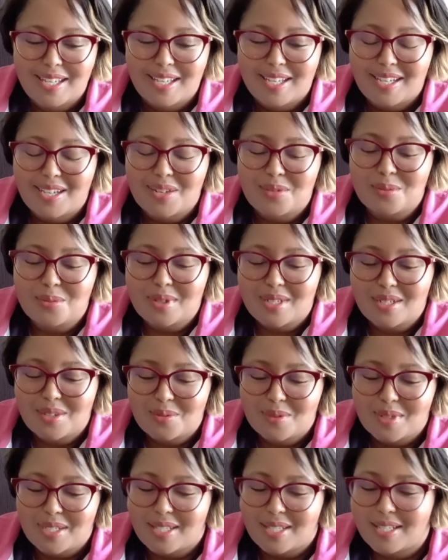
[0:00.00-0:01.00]
I really,
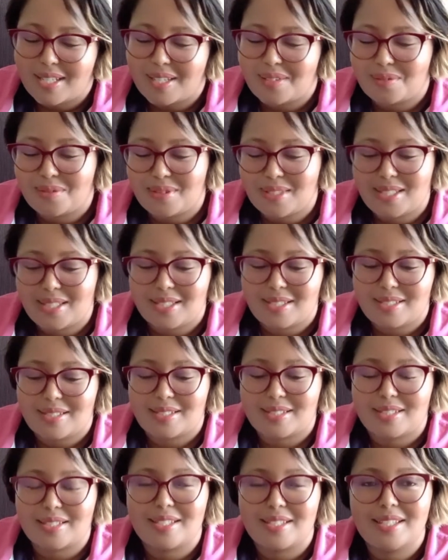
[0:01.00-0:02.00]
really love
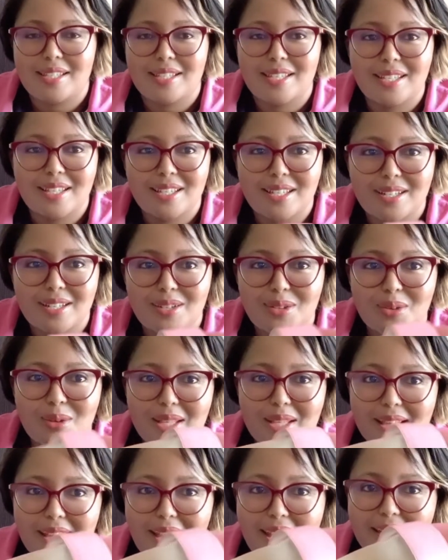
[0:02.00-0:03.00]
these. Look
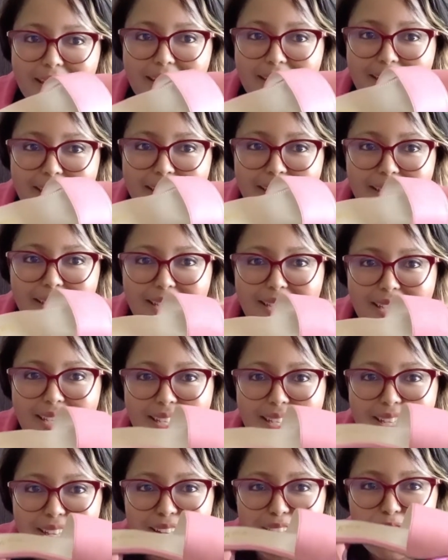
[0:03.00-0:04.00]
at that.
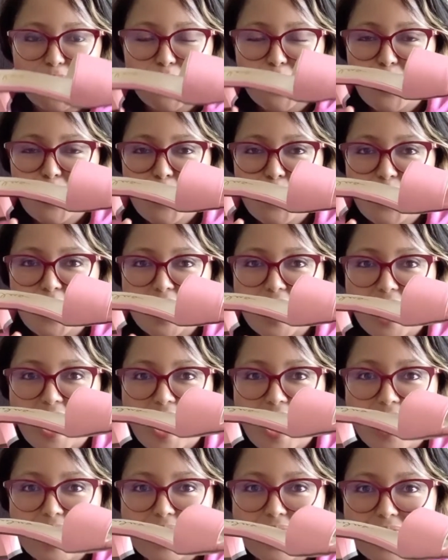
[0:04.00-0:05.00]
Look
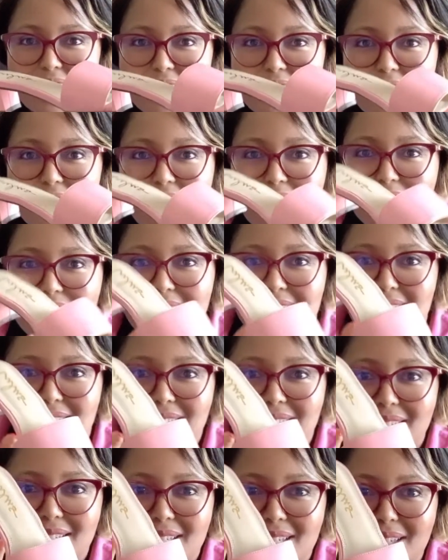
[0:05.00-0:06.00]
at that,
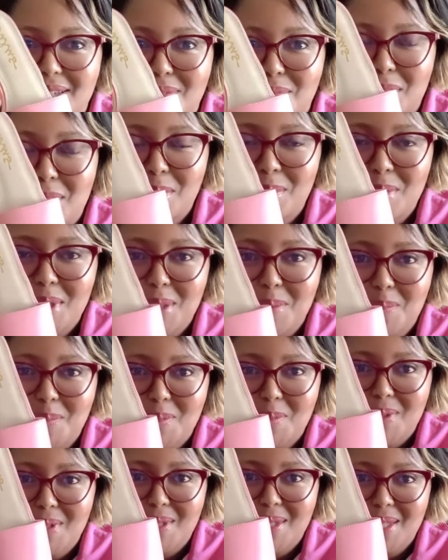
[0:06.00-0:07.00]
my
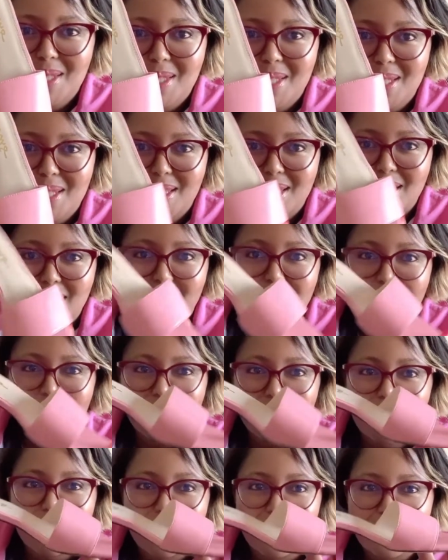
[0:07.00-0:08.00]
peeps.
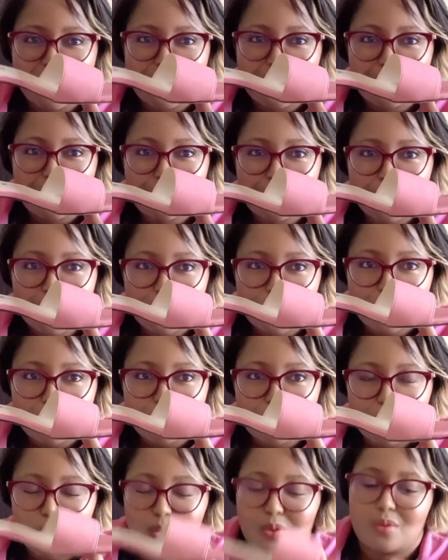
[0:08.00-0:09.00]
Very
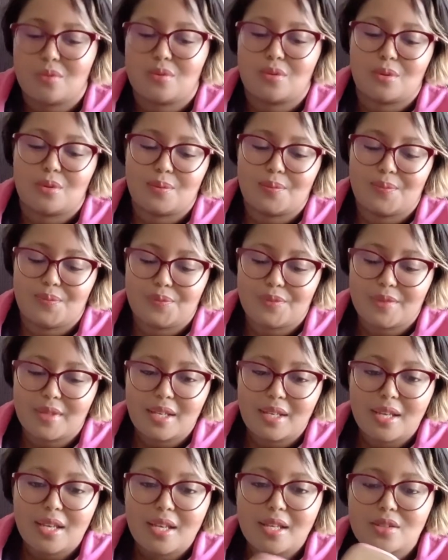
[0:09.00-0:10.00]
beautiful.
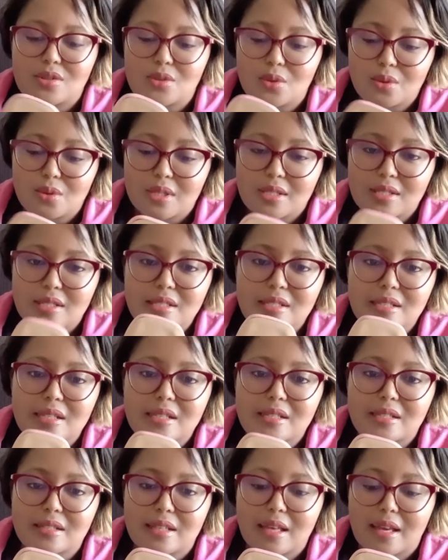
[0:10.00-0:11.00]
So this is a
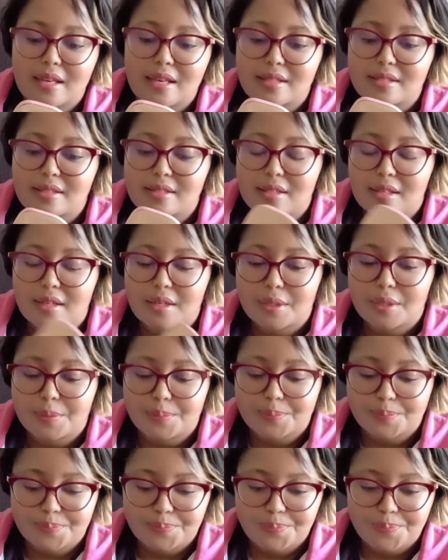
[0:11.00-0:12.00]
size
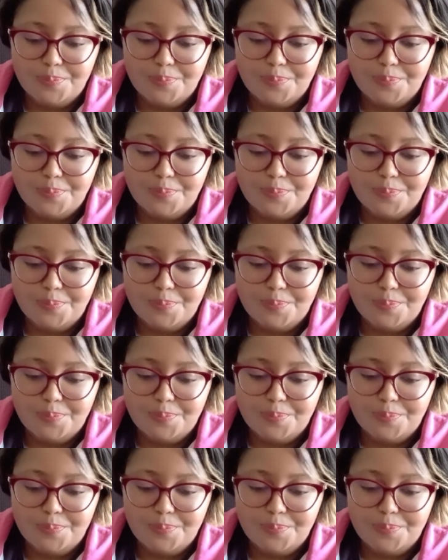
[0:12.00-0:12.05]
um,